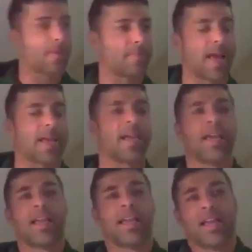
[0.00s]
I'm like,
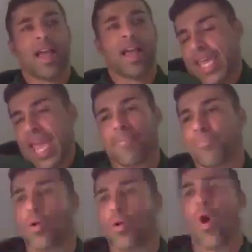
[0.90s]
I can't
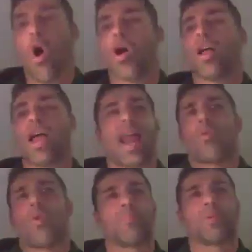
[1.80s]
put all, and I don't
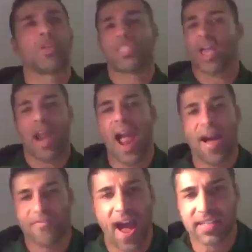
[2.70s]
want to put say
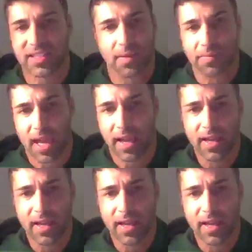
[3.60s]
half-ass something.